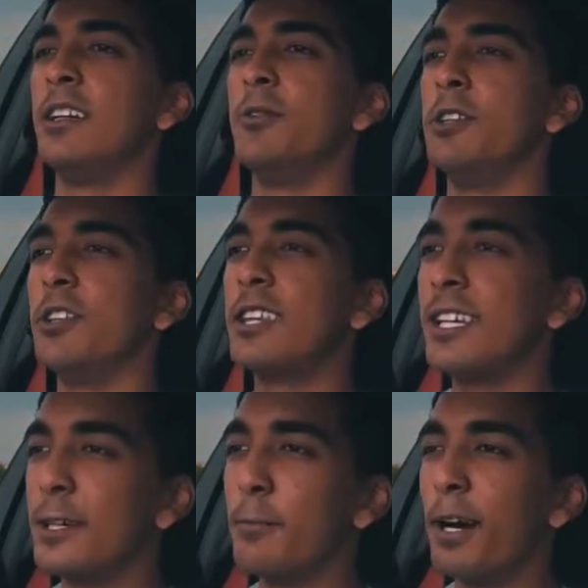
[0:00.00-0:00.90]
when you
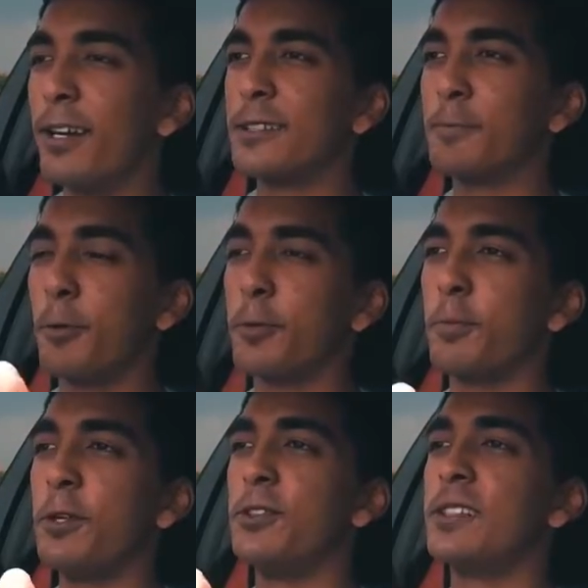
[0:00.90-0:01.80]
think about sport
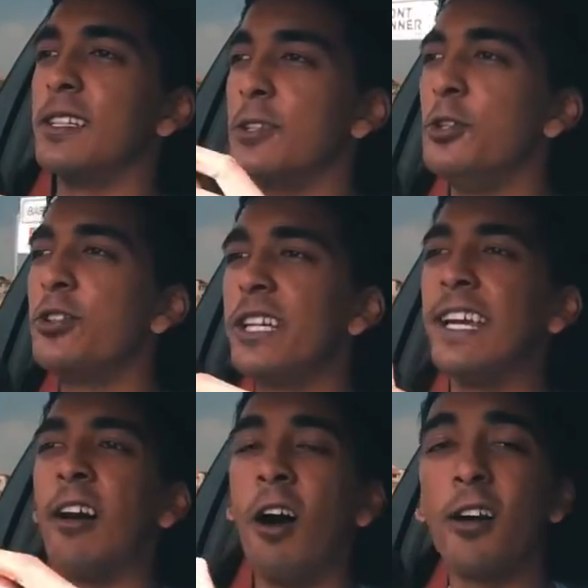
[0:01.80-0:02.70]
modes, it
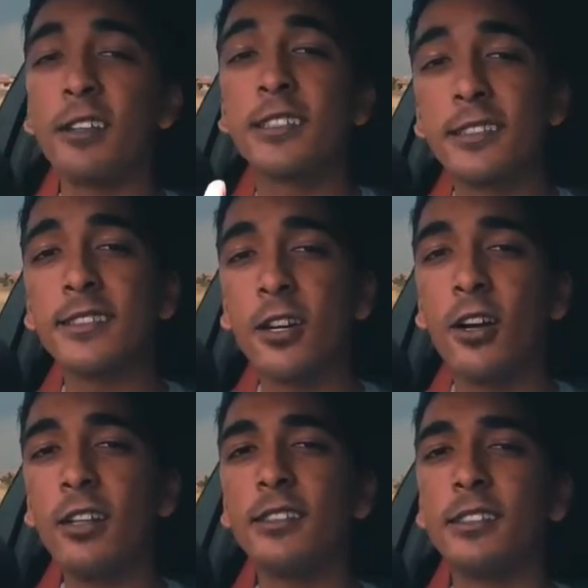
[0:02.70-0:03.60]
usually enhances
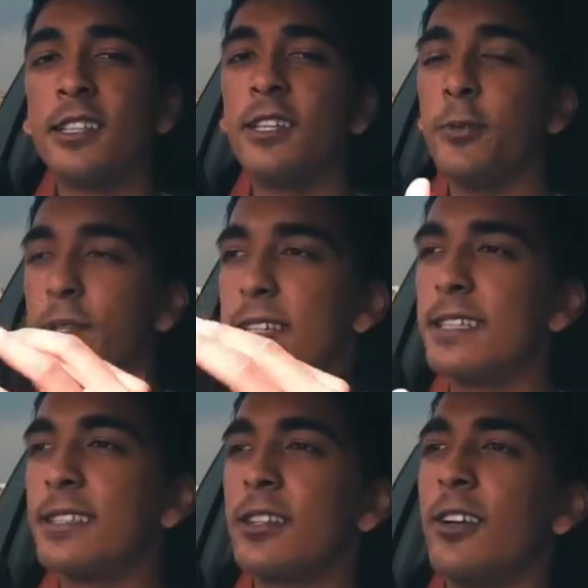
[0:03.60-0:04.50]
cars. With
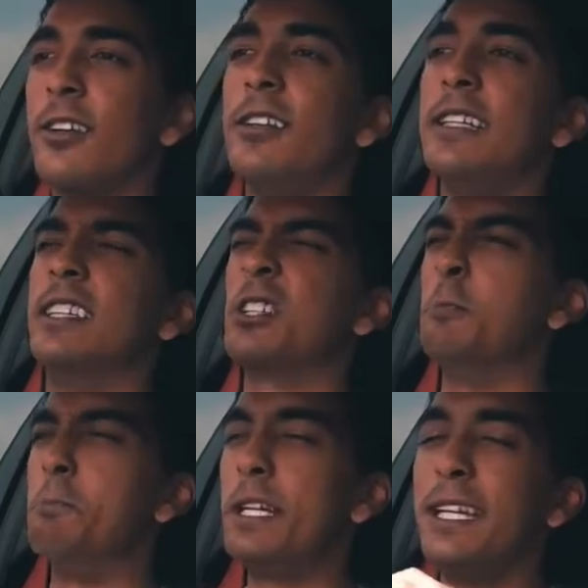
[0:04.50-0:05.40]
this car, it
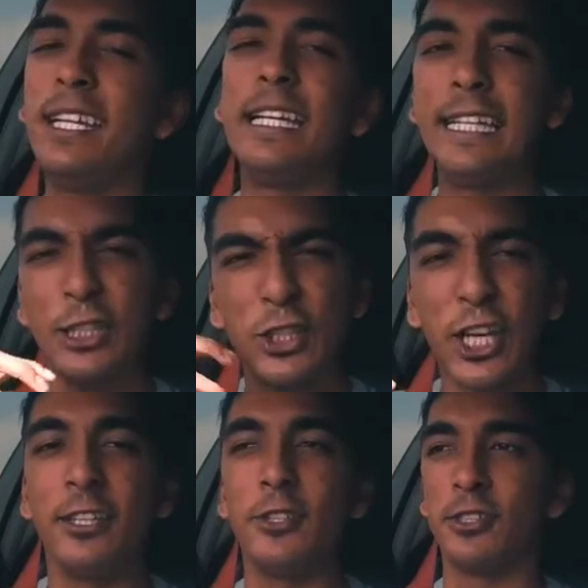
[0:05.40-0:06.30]
completely
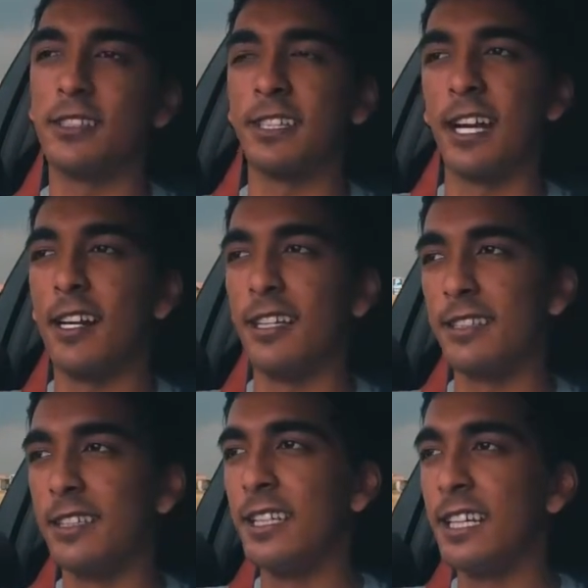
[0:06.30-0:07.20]
changes the
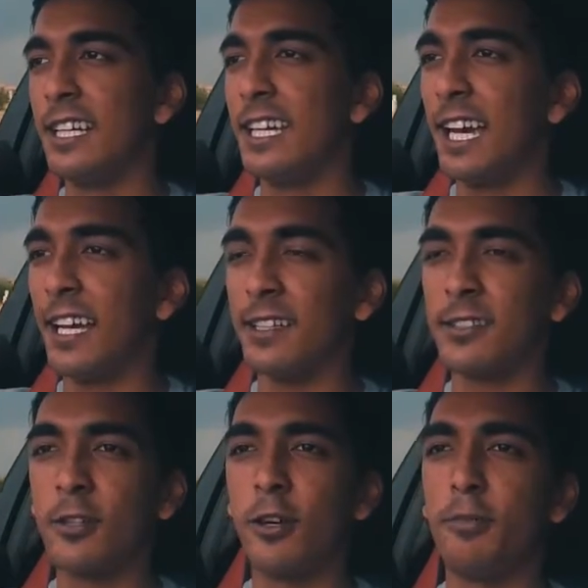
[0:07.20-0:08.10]
character, and
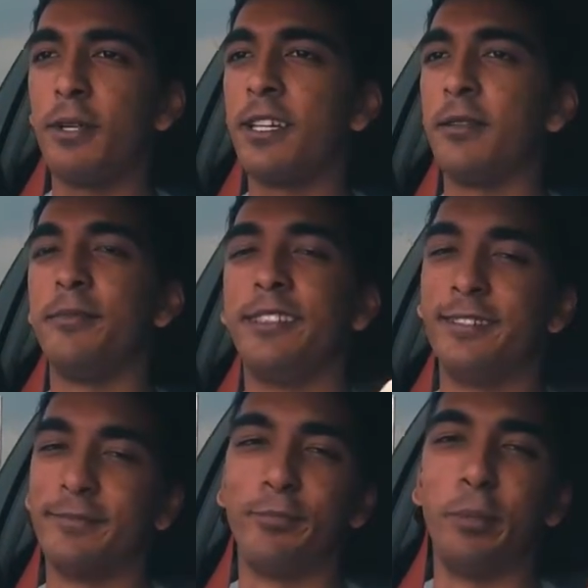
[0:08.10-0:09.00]
this car
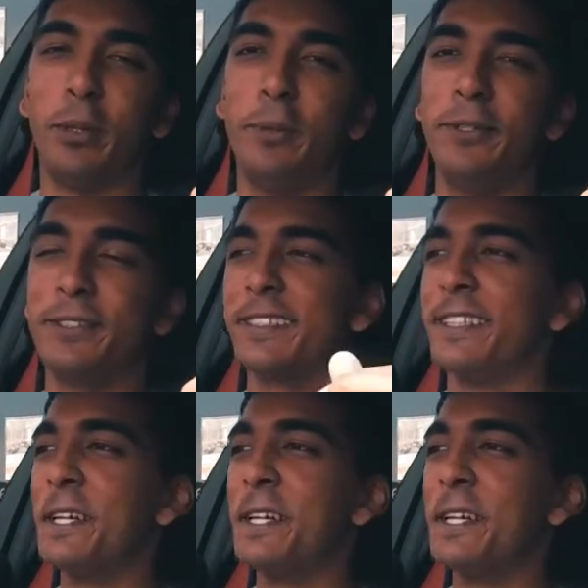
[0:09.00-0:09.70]
becomes purples.